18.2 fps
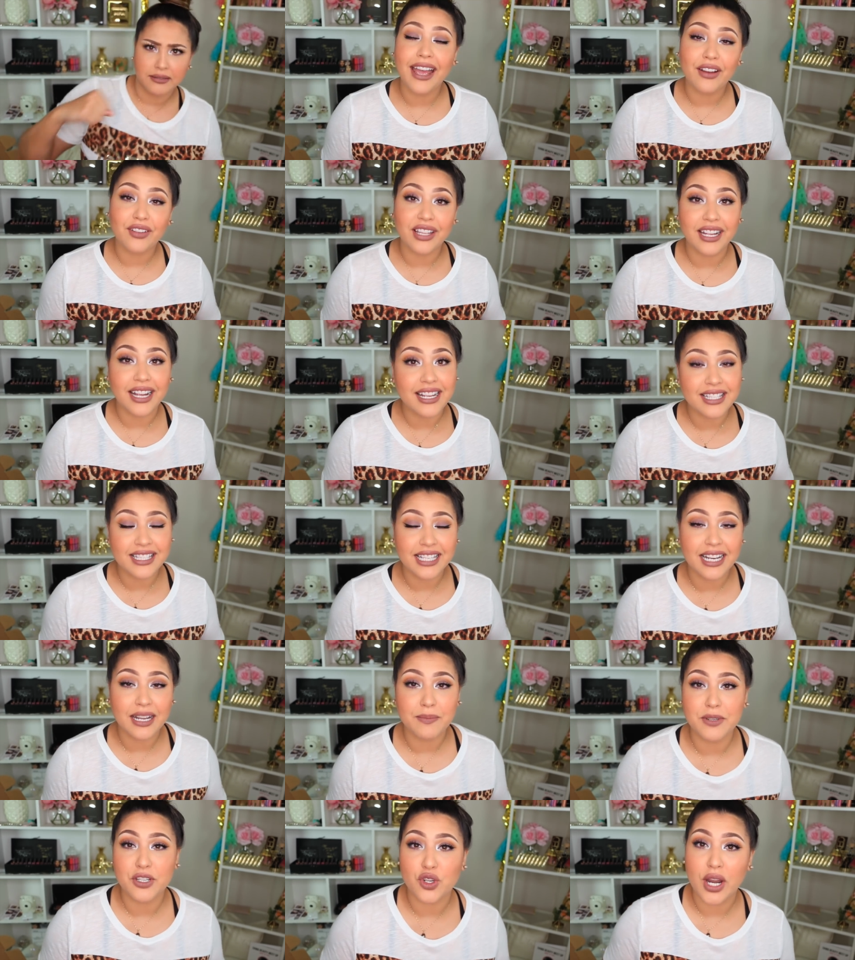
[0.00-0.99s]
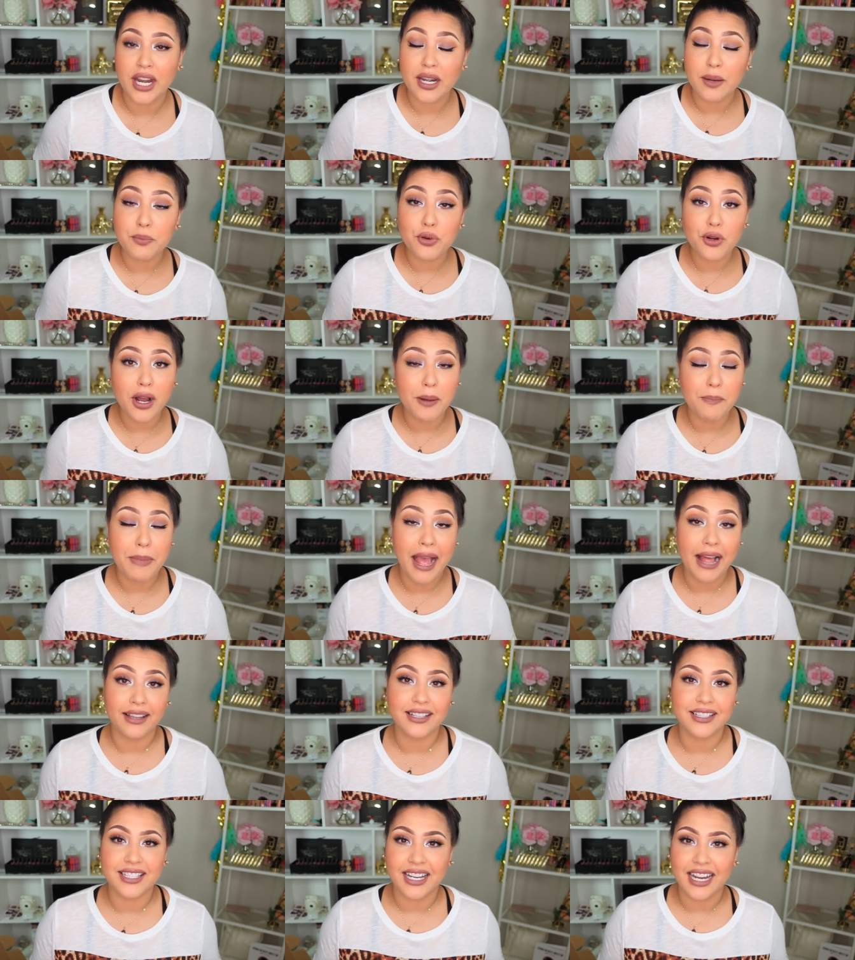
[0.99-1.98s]
Now, like I said, I've been trying to pull out
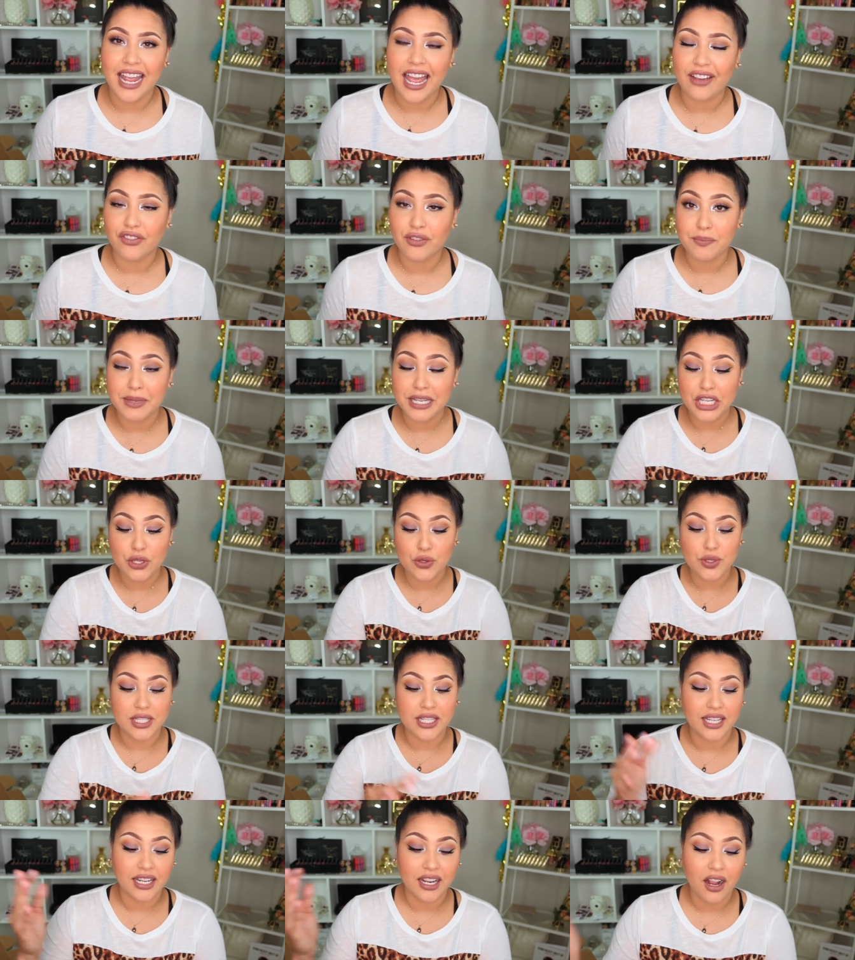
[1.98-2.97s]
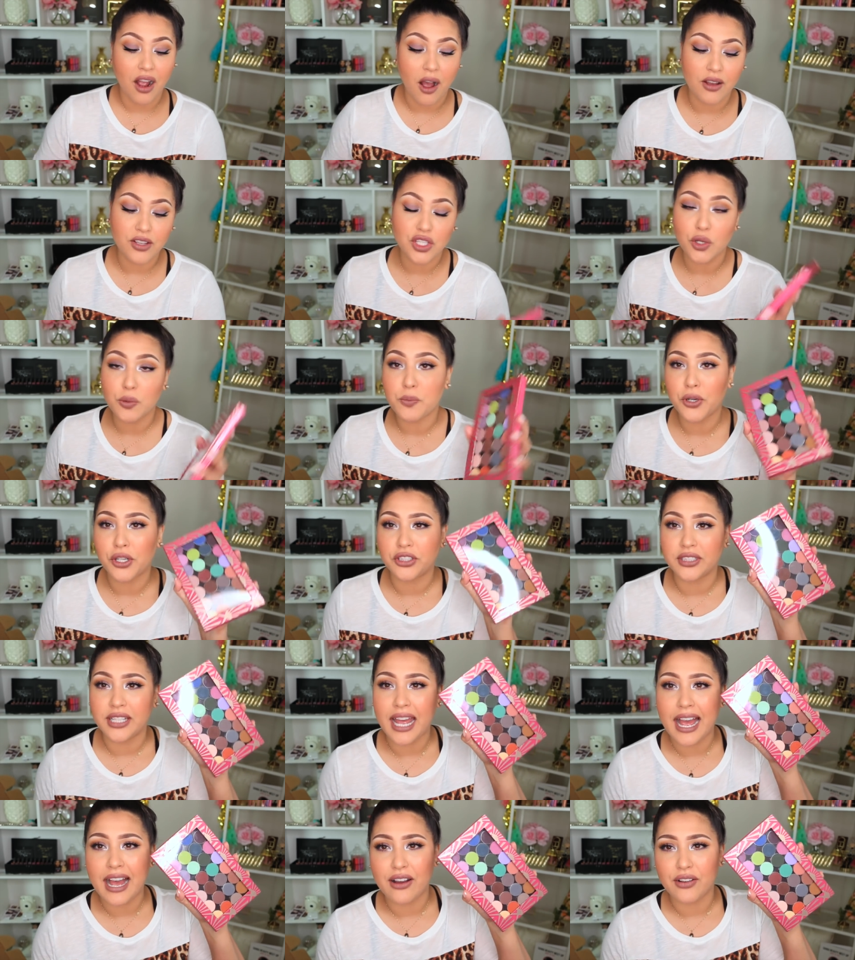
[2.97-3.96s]
palettes that I haven't been using and I also
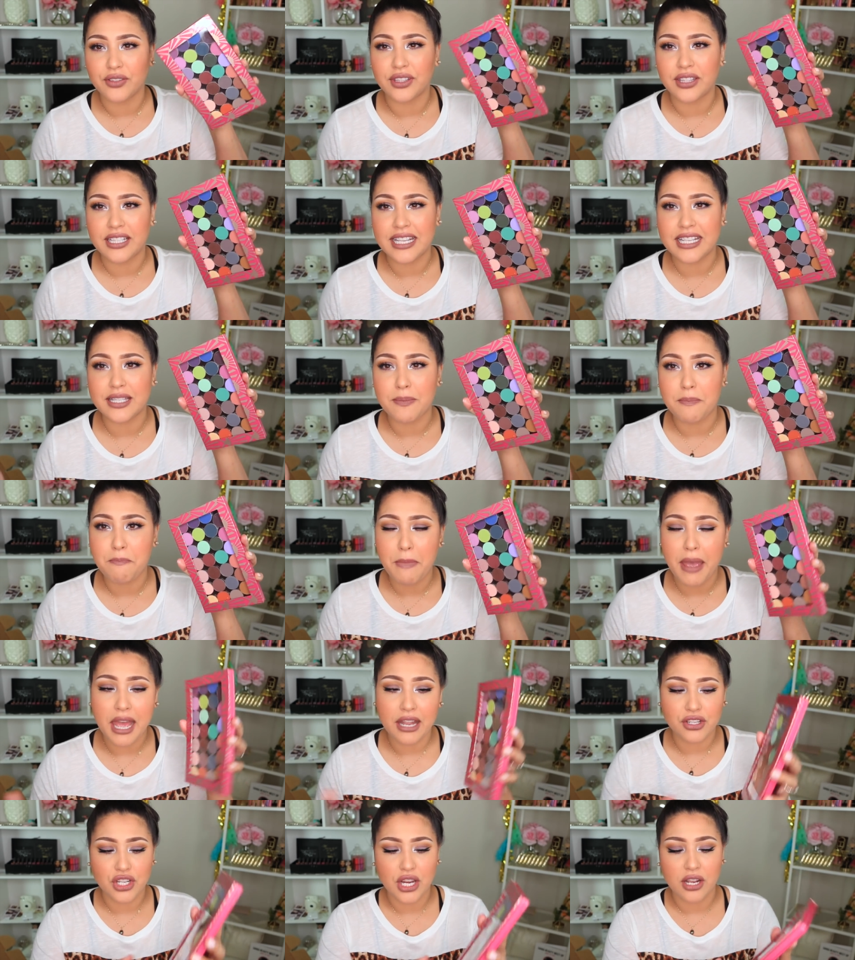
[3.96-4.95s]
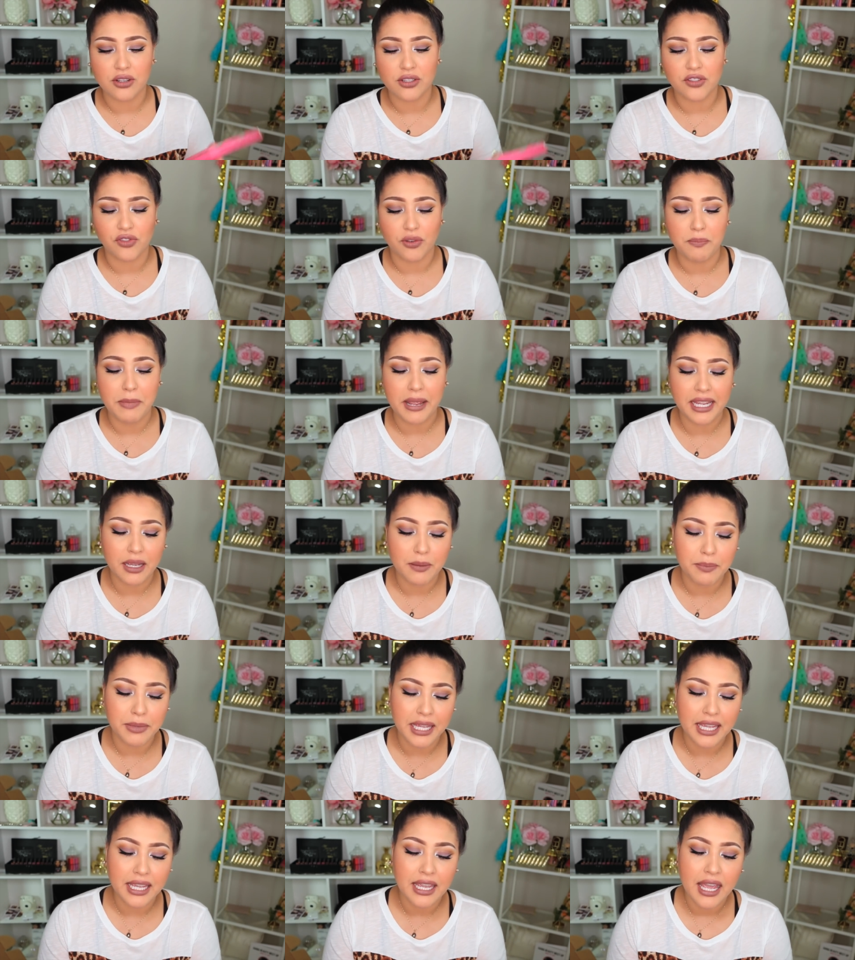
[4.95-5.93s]
pulled out these matte shadows from
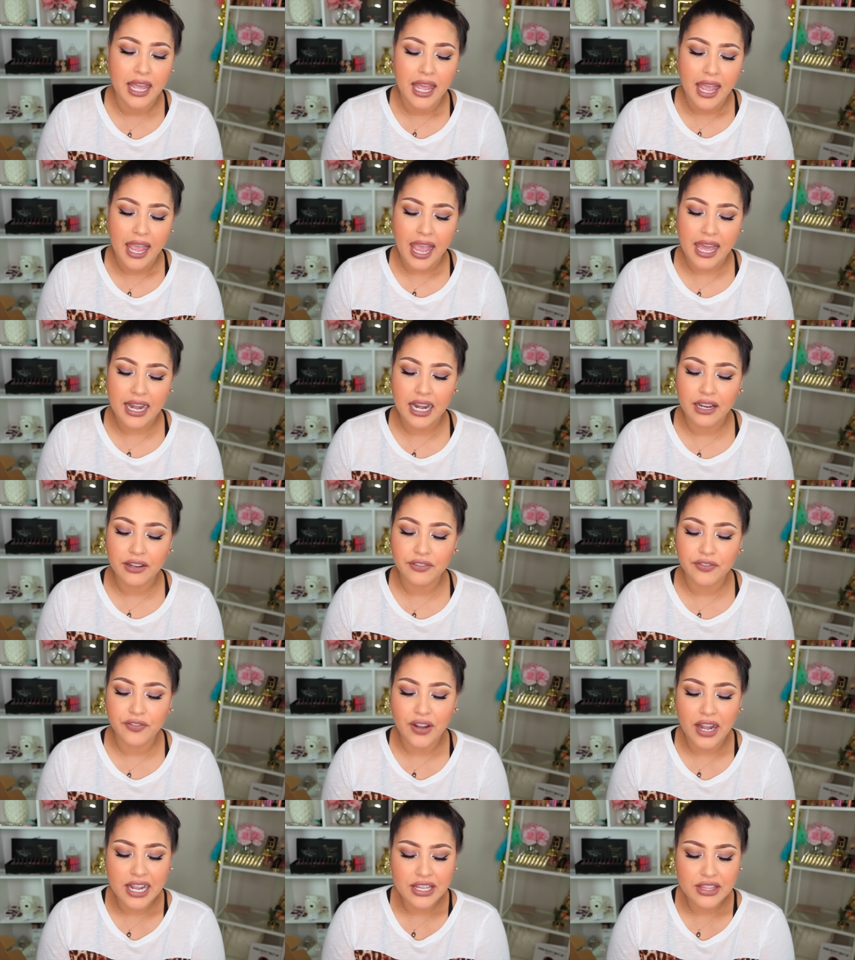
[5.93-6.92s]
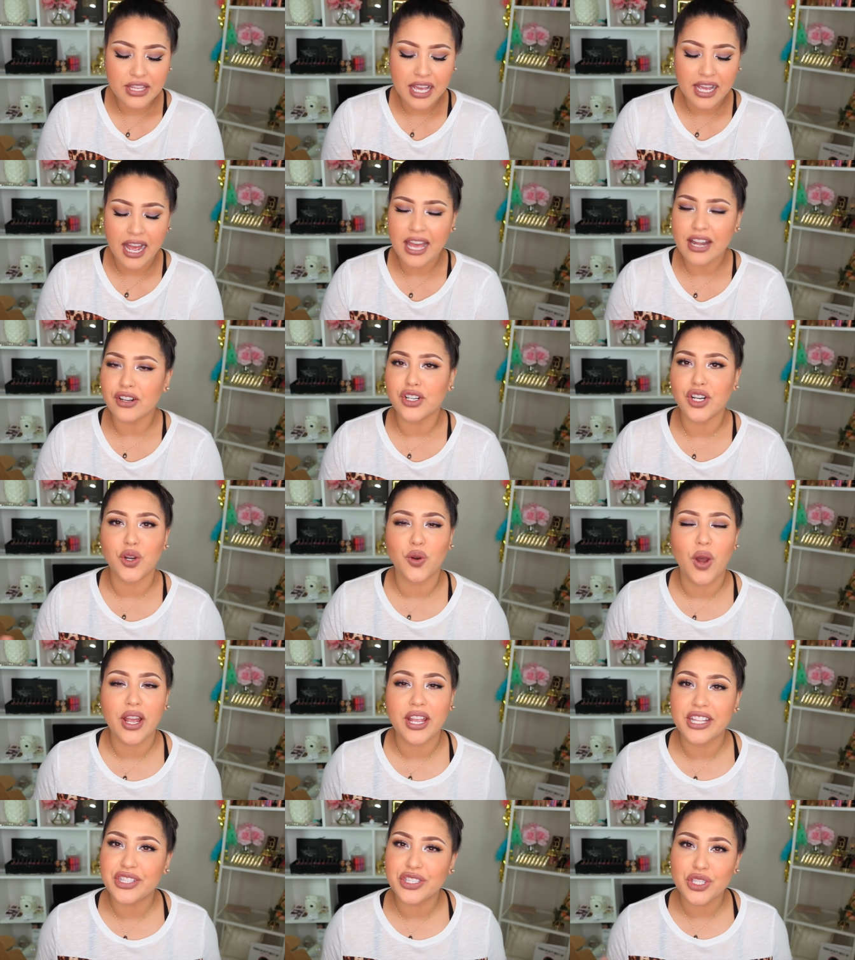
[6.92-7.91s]
Makeup Geek. And I find that, I don't
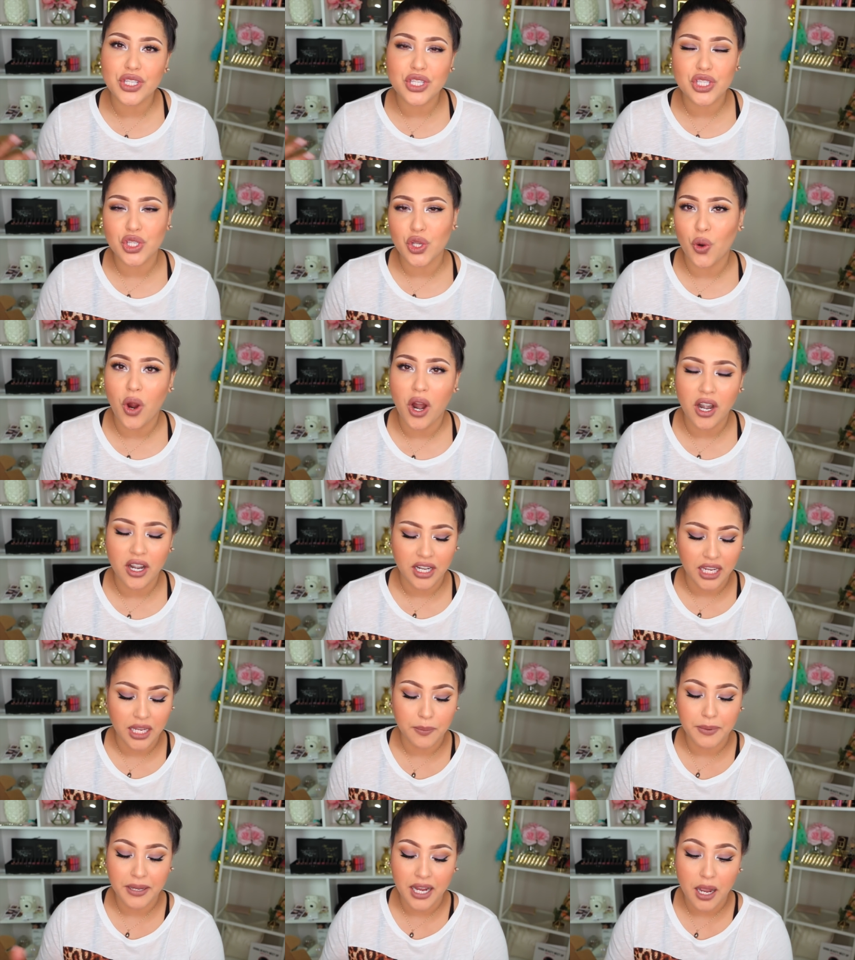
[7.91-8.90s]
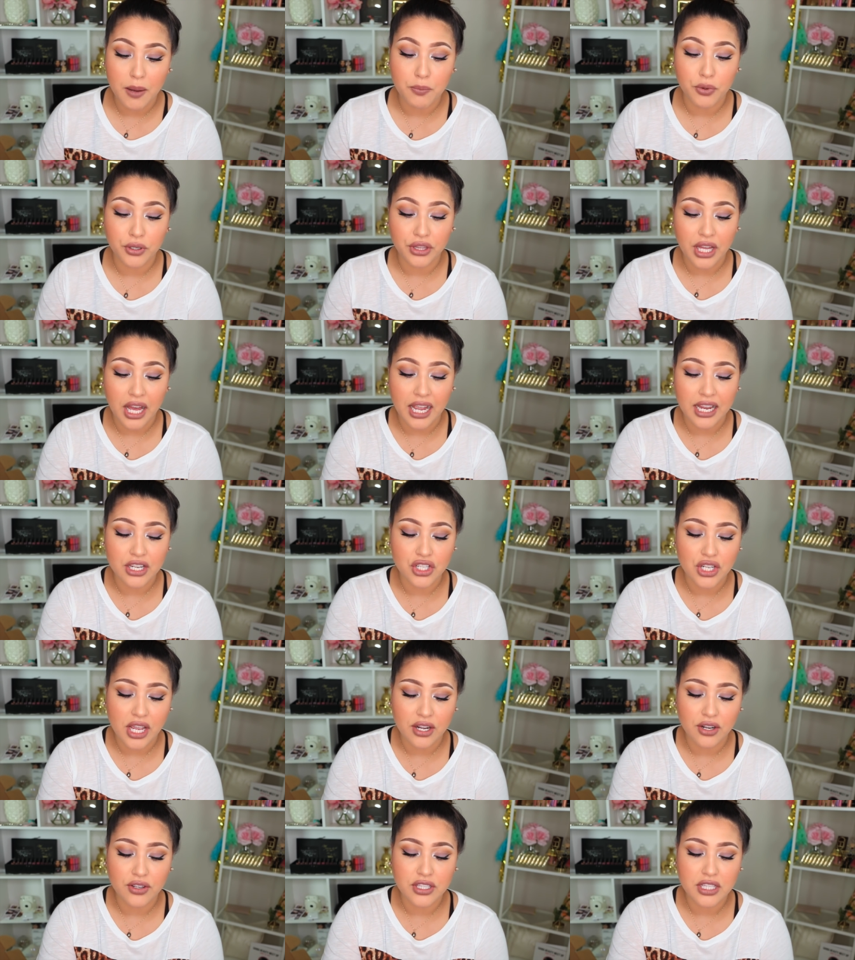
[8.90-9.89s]
know, it's just so hard keeping up with
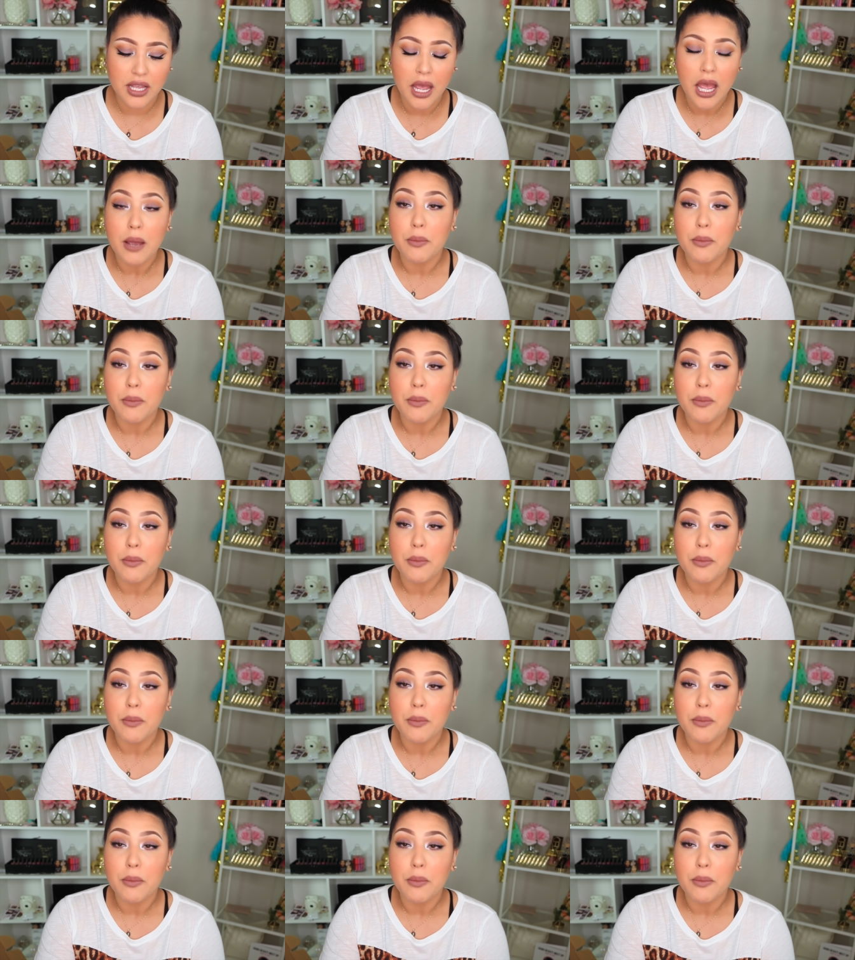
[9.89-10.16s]
eyeshadows.